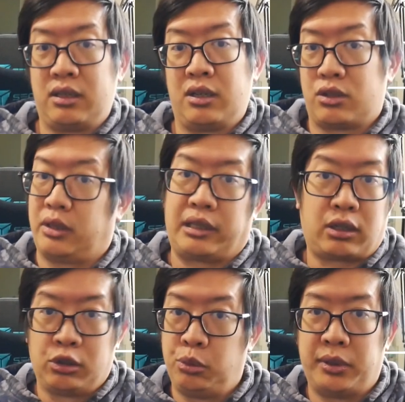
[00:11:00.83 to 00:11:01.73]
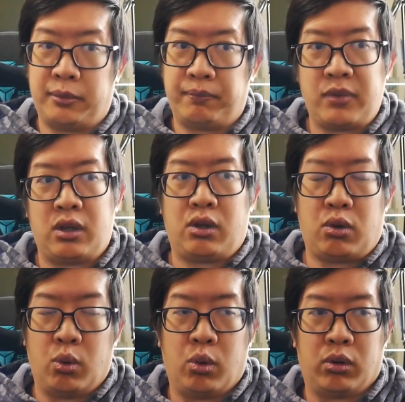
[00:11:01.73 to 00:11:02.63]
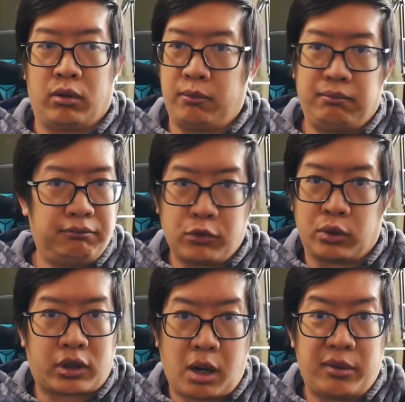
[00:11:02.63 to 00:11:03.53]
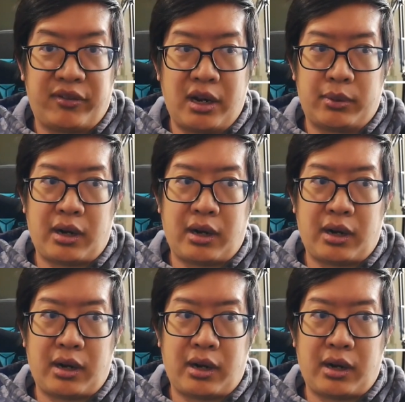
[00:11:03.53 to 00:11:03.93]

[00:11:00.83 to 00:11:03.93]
so like aluminum or carbon fiber.